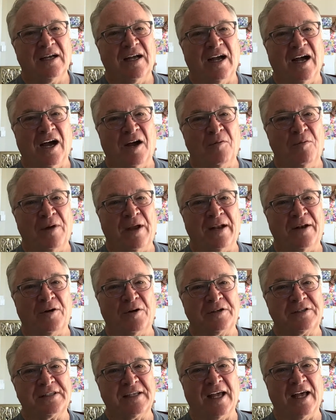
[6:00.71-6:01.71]
written
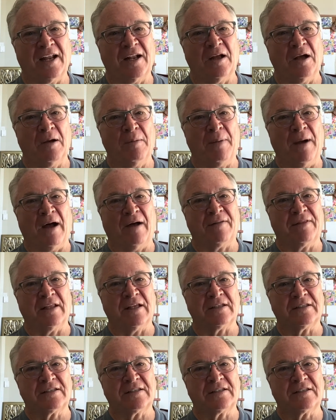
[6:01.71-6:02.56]
or said about this